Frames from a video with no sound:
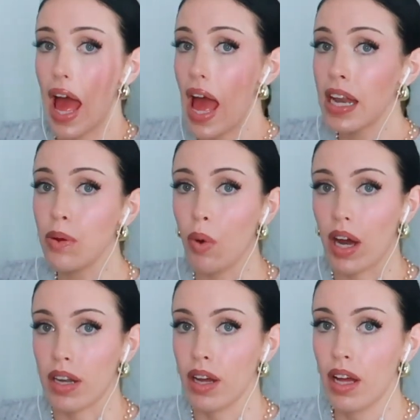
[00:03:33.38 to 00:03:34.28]

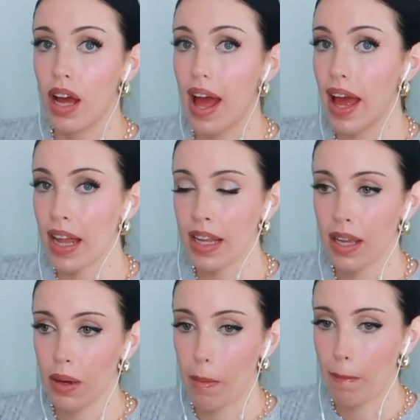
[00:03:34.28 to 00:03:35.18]
anyone,
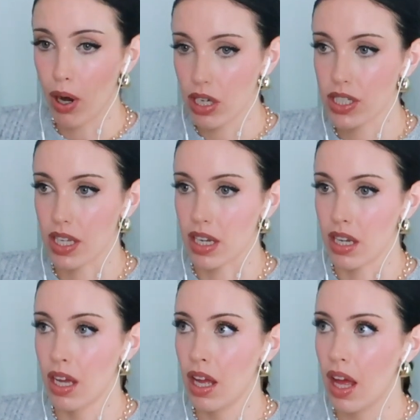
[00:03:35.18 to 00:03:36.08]
any
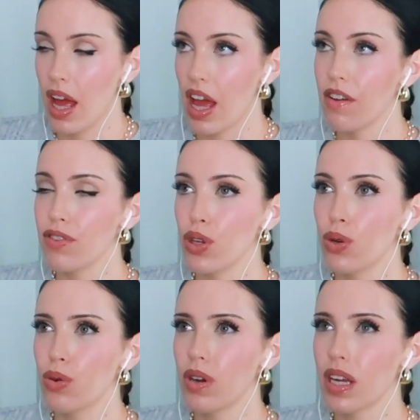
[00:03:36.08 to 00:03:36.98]
person. If
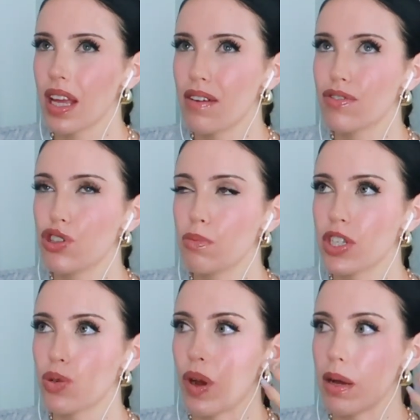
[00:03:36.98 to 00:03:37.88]
you give too
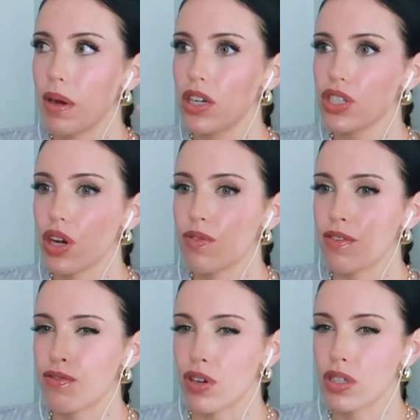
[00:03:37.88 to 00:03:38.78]
much away about yourself
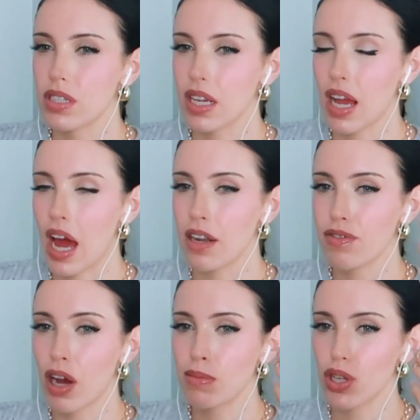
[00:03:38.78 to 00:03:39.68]
at first, it kind
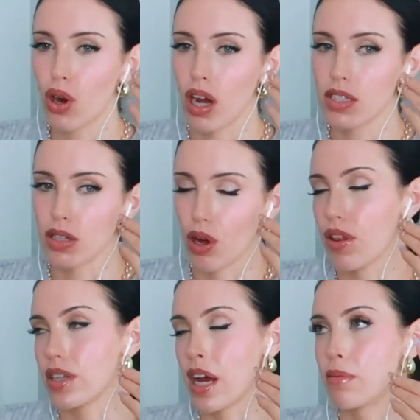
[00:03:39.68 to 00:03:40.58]
of comes across a
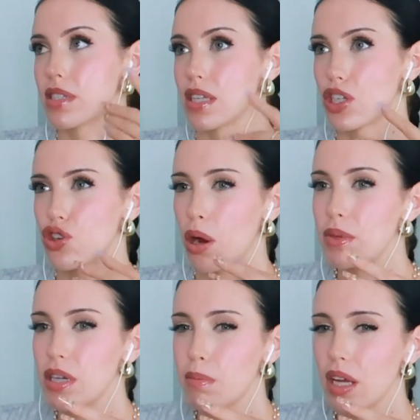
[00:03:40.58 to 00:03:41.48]
lot of the times as like
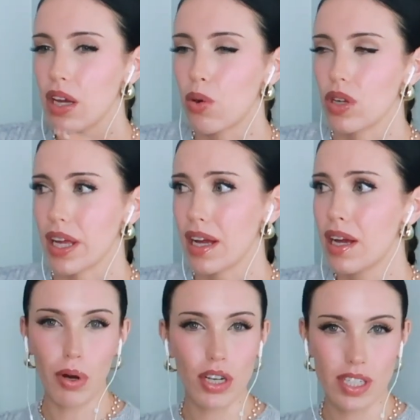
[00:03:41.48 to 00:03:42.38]
trauma dumping, or like
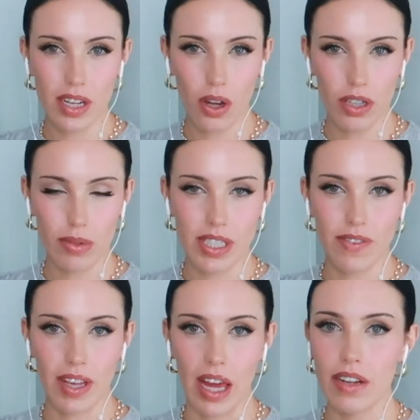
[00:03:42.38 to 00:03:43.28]
the person on the
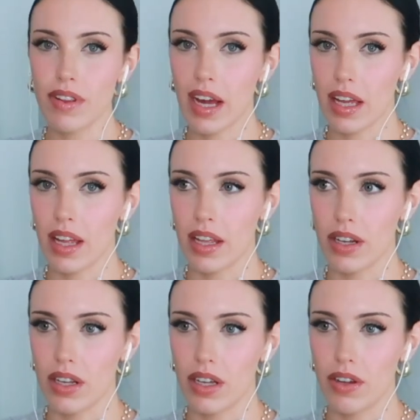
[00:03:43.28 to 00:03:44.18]
receiving end of that
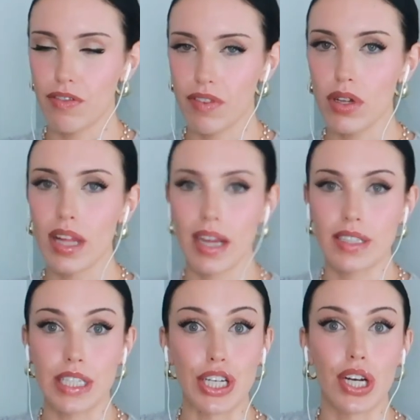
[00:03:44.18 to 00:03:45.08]
can feel like
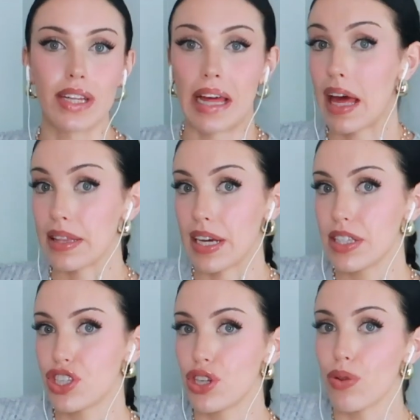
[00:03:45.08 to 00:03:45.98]
a deer in the
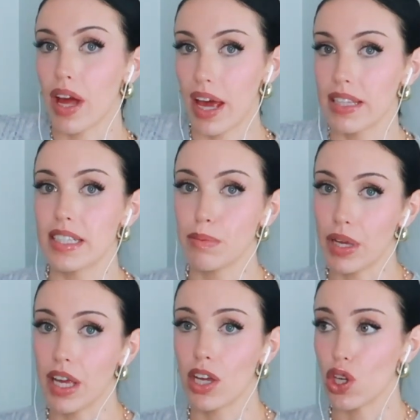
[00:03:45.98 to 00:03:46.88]
headlights, you know, the headlights
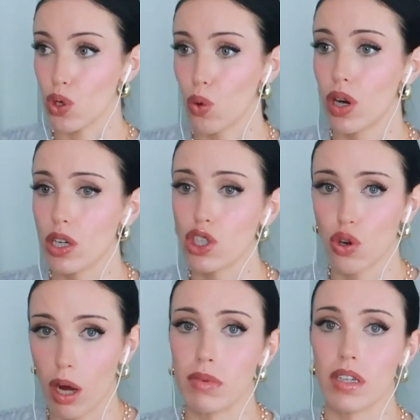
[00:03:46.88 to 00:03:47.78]
being your
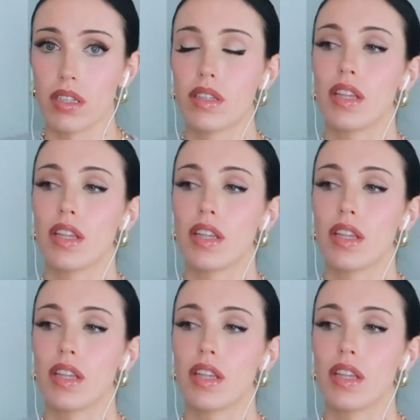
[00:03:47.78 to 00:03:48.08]
trauma